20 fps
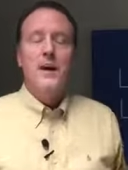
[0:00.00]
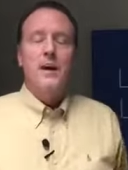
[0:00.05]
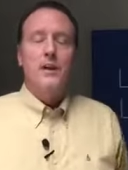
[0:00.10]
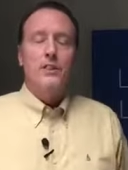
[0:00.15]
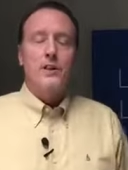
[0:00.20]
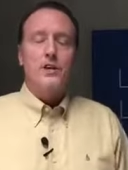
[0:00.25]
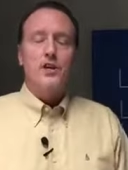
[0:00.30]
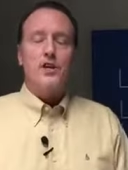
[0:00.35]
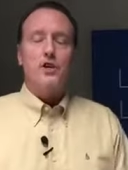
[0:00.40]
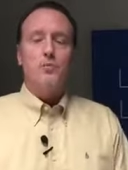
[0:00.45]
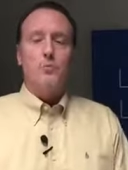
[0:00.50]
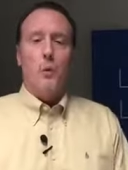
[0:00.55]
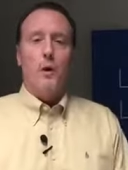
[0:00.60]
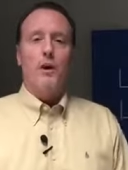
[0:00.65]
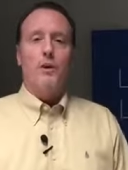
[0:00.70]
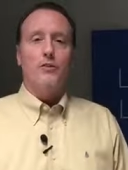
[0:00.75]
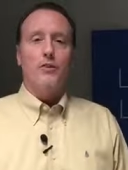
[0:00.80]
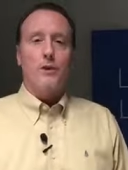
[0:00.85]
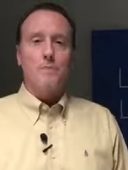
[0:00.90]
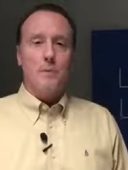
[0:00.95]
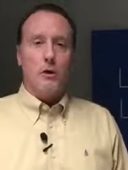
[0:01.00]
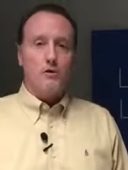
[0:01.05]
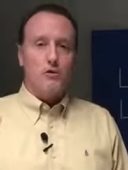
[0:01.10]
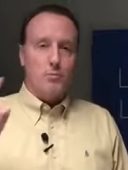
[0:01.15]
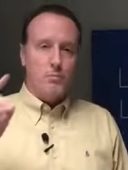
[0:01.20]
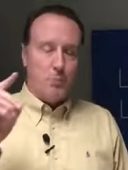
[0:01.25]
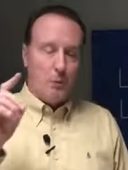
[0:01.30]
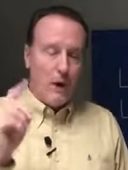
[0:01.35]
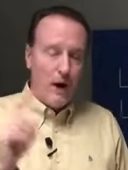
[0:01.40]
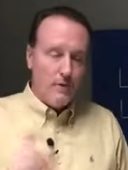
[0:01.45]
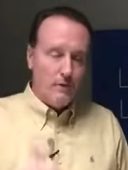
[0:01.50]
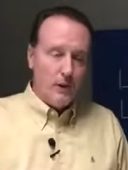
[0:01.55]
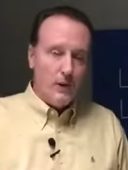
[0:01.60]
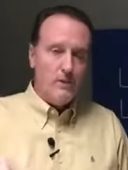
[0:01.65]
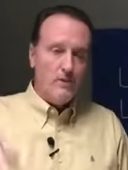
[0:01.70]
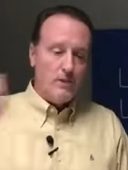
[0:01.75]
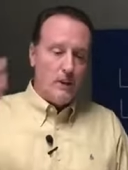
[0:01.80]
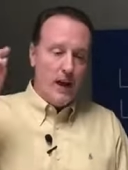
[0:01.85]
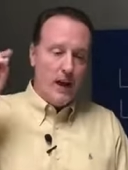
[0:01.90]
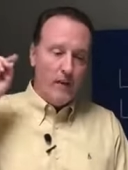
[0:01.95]
This is one of the most
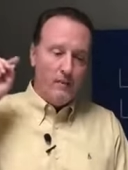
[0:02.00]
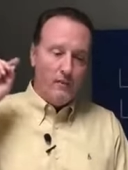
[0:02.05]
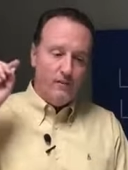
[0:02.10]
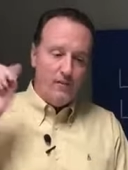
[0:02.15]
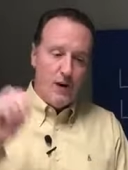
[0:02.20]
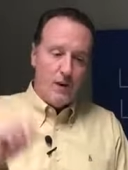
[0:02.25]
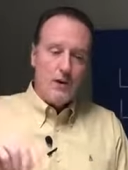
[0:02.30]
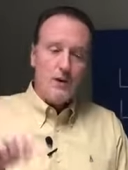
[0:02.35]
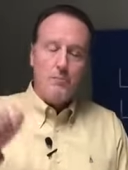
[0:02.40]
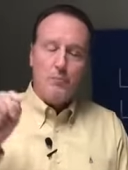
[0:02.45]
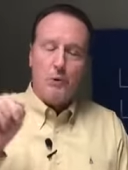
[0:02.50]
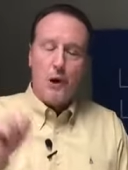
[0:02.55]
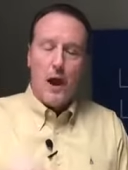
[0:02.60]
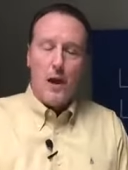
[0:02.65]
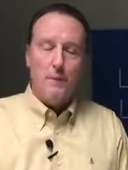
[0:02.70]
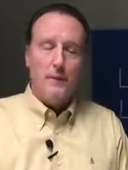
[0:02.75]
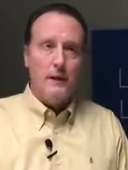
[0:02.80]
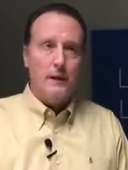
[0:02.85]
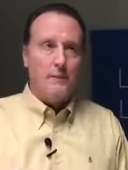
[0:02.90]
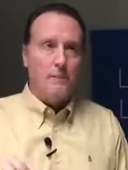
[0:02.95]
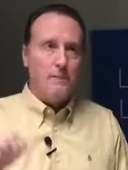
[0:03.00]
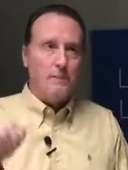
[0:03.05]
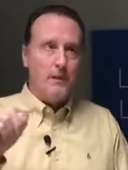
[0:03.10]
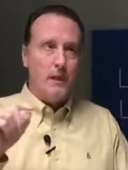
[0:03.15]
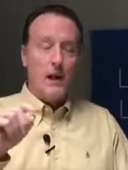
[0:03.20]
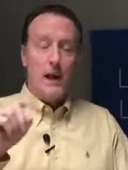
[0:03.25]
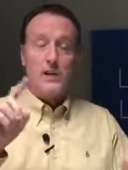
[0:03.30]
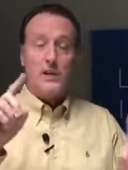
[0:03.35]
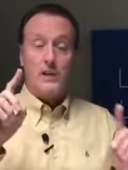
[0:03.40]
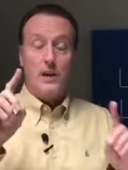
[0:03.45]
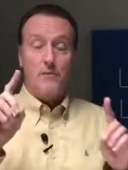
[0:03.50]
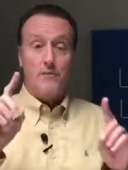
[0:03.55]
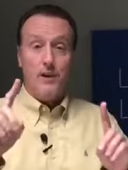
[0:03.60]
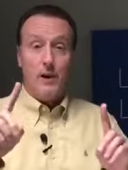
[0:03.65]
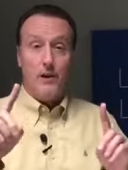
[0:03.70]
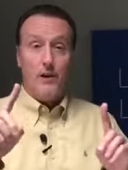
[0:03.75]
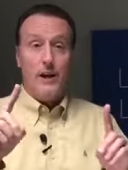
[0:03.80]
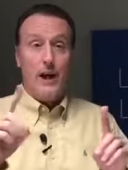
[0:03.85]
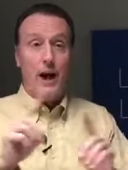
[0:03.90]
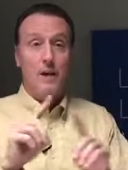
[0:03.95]
prevalent and very prominent, did I say
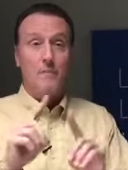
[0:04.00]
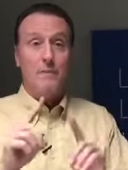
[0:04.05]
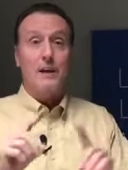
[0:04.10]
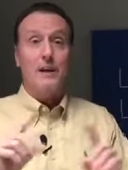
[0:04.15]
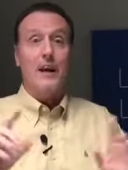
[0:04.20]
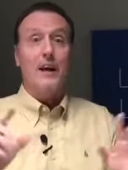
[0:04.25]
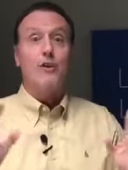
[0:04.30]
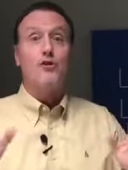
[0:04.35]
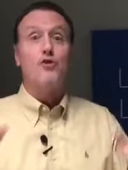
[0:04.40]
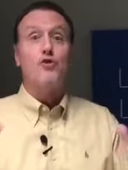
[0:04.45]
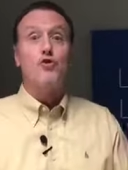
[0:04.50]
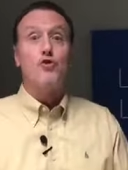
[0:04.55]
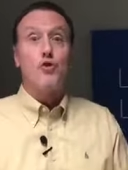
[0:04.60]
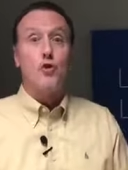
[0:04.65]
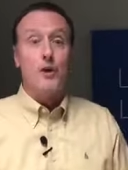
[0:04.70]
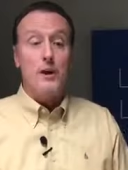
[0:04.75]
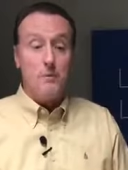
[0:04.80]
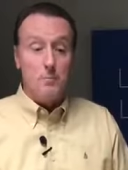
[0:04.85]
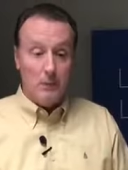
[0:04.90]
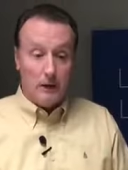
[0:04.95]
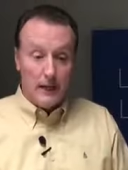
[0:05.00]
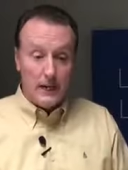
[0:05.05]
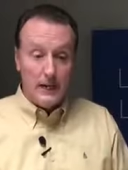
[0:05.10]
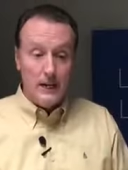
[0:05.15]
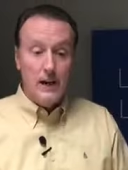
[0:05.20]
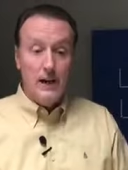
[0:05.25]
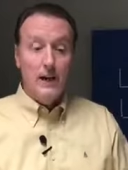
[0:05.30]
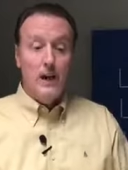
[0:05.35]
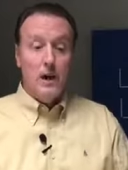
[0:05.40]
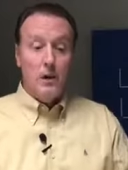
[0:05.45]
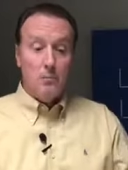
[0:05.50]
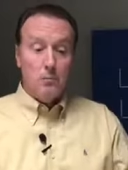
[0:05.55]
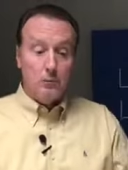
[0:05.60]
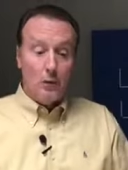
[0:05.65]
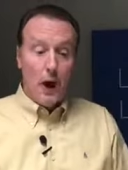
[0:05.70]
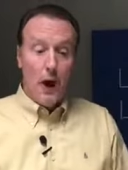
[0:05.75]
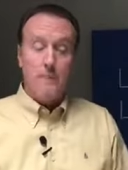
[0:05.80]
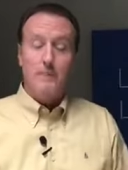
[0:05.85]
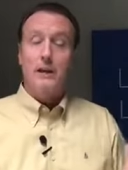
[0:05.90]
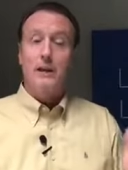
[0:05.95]
very? I meant extremely
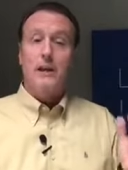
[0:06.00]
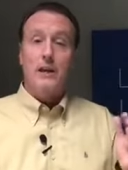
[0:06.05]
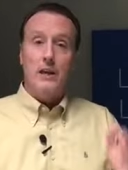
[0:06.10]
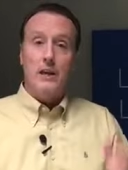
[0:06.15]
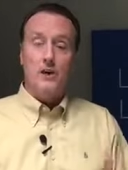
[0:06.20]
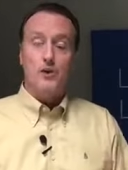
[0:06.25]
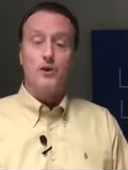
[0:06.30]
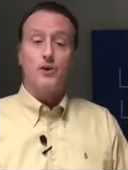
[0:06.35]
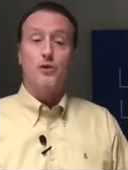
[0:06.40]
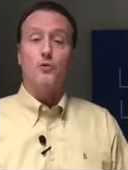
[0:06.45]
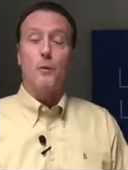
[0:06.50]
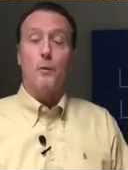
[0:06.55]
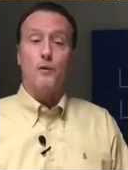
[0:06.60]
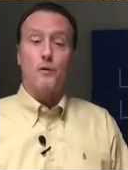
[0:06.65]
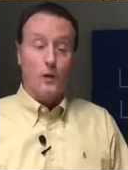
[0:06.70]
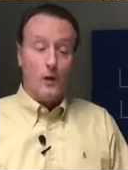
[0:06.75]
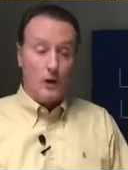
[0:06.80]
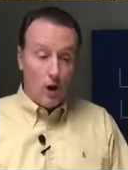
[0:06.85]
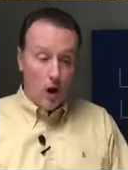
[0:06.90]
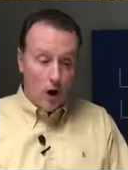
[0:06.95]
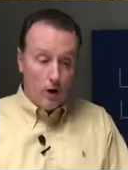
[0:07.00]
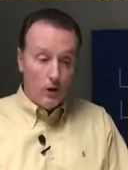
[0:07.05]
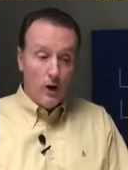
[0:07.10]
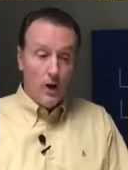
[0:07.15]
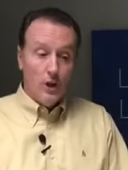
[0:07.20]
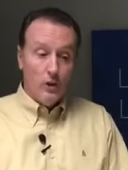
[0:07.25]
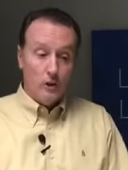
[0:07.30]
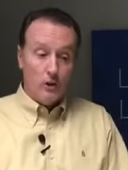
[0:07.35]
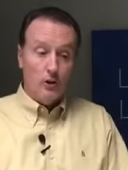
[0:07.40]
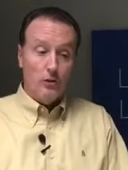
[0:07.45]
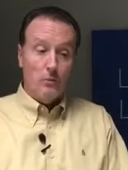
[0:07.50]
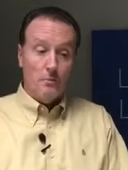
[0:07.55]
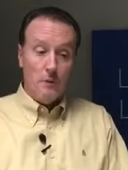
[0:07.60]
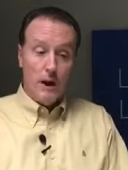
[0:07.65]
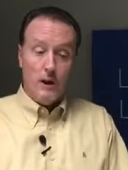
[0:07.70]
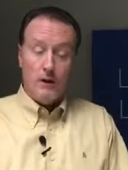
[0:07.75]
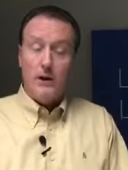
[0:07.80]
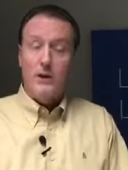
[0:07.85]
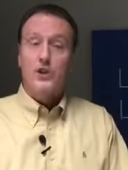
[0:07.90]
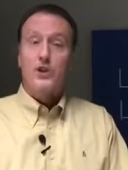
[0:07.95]
prominent issues with regard to
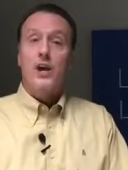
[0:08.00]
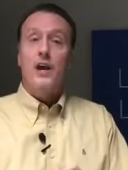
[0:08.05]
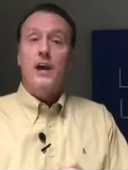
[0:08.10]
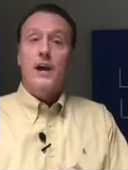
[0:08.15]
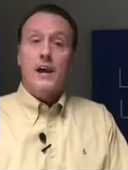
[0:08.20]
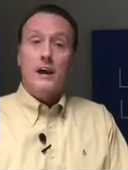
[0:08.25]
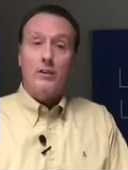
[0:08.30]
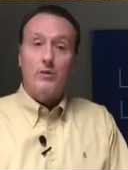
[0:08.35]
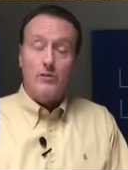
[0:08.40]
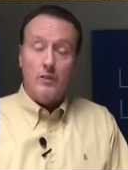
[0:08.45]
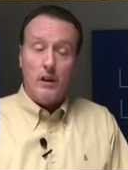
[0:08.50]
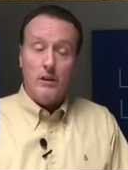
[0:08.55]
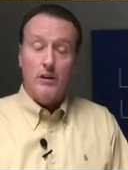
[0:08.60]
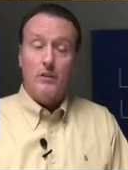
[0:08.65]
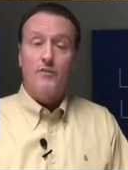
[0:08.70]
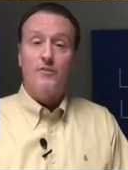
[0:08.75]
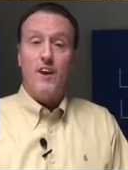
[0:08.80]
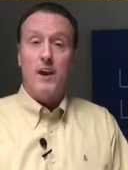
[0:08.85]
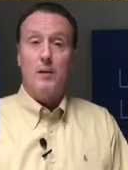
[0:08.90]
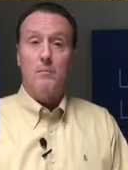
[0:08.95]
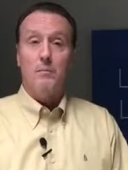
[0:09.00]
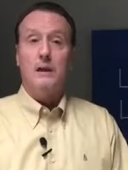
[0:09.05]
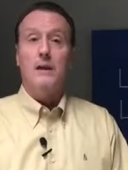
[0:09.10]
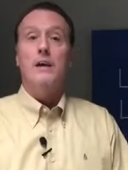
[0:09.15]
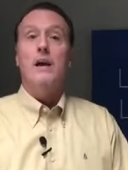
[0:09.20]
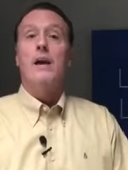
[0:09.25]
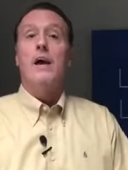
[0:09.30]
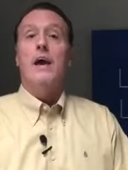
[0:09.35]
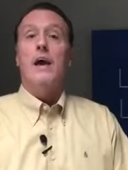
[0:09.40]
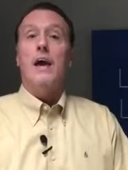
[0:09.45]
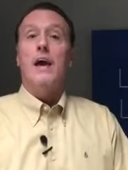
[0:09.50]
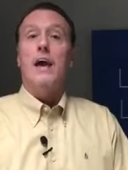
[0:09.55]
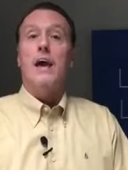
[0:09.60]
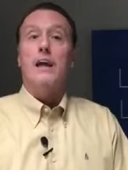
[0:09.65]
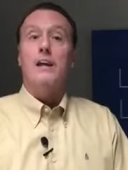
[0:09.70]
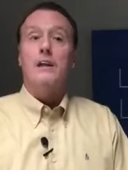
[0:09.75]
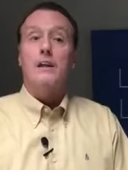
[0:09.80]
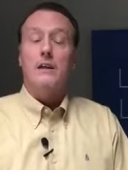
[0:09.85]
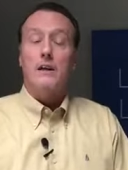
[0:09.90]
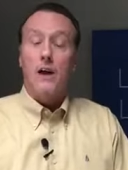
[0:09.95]
marriage, extended family,
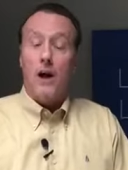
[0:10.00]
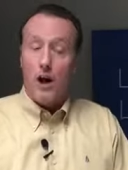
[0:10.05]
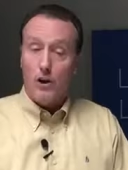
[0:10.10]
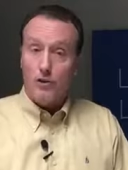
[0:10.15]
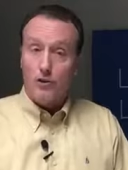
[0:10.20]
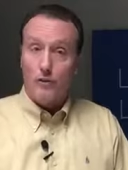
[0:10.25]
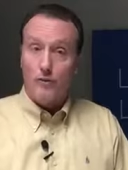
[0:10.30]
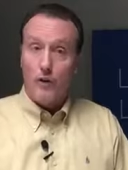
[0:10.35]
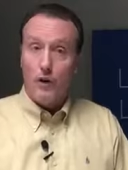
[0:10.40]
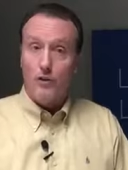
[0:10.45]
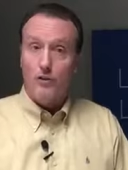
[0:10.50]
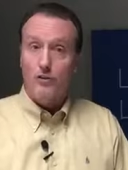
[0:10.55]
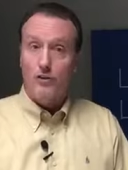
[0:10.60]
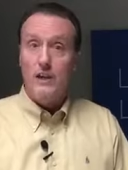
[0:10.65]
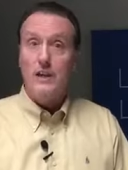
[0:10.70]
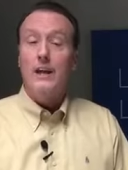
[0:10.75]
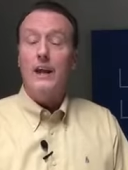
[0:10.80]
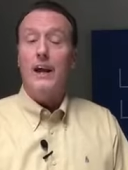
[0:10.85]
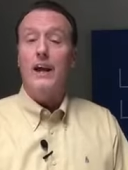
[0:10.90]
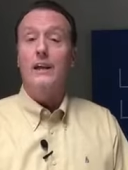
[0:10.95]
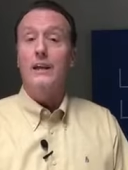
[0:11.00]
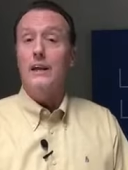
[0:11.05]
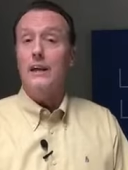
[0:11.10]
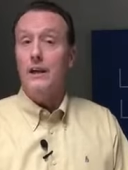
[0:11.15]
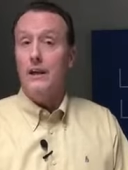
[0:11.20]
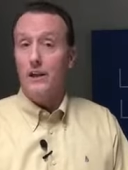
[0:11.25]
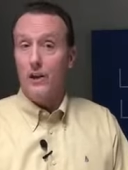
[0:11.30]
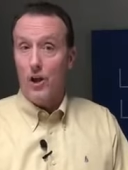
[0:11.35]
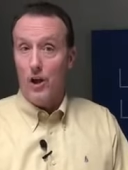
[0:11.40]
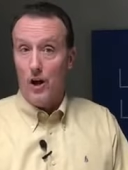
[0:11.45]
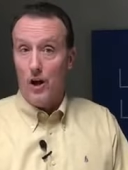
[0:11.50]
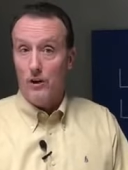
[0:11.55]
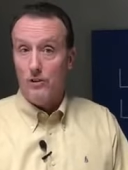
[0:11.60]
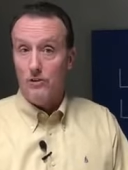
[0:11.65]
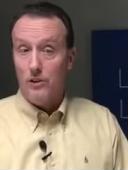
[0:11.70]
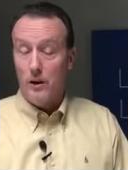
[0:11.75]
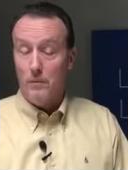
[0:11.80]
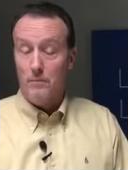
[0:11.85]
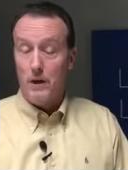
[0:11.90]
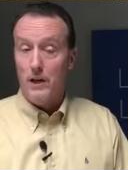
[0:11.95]
and controversy and in-laws.
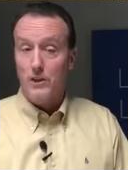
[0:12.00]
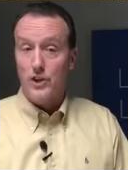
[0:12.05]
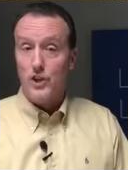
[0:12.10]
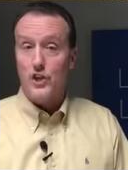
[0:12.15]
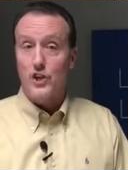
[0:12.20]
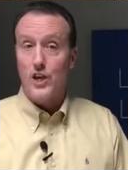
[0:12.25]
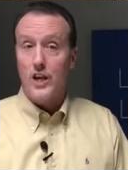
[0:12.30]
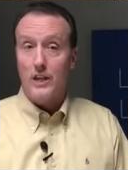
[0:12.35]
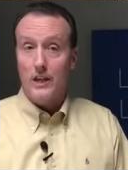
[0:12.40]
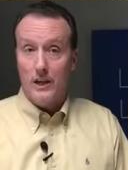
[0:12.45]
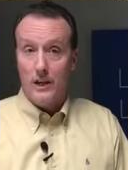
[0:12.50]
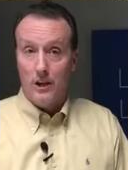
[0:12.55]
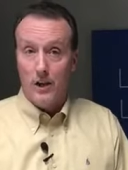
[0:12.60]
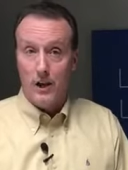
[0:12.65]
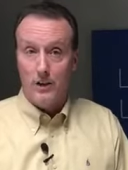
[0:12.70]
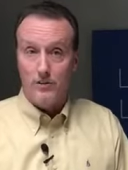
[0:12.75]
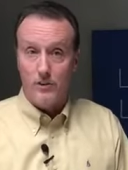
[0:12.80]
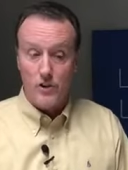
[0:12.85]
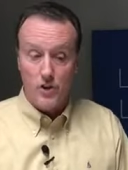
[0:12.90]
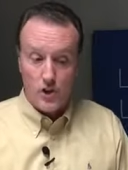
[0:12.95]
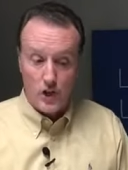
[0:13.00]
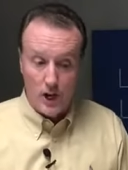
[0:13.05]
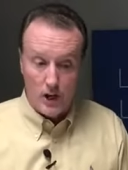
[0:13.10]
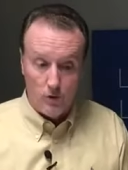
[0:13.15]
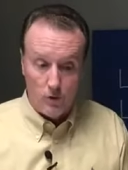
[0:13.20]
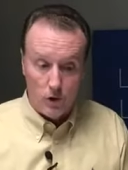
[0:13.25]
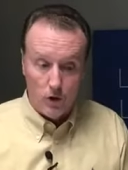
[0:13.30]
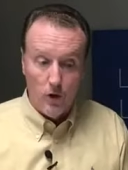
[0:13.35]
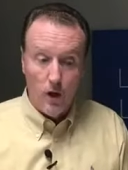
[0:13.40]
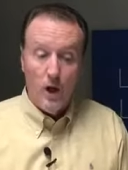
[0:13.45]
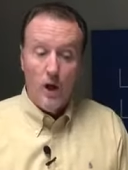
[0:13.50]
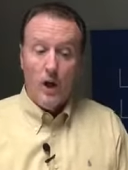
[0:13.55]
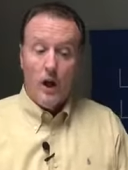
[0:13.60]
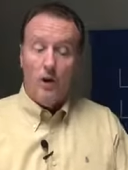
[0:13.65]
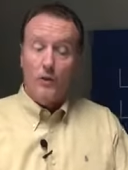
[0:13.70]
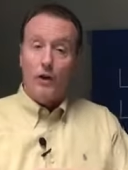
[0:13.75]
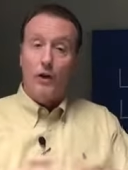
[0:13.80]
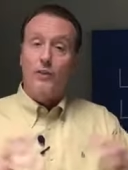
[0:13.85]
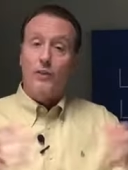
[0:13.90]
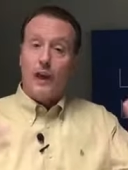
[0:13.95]
And I'm not just saying in-laws in general,
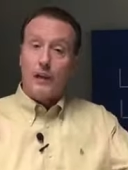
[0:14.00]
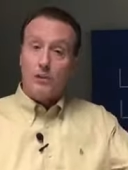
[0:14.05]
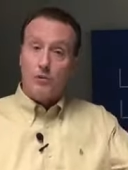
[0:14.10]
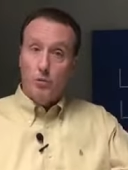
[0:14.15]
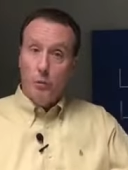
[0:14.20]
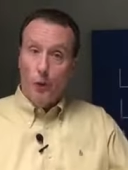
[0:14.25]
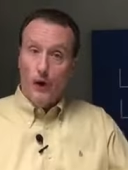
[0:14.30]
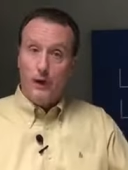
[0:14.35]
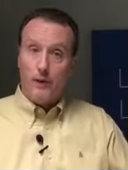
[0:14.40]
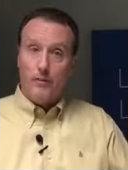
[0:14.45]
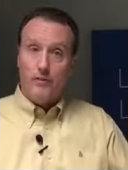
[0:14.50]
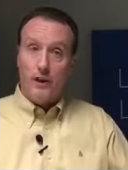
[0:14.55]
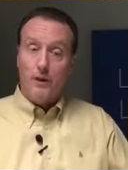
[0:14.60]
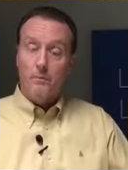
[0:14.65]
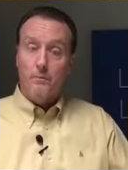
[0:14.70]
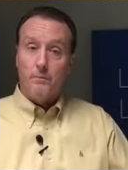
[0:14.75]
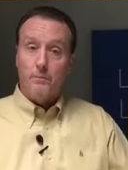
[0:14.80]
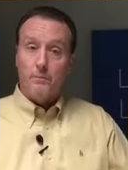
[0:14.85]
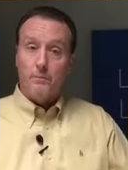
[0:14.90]
although that's one of them.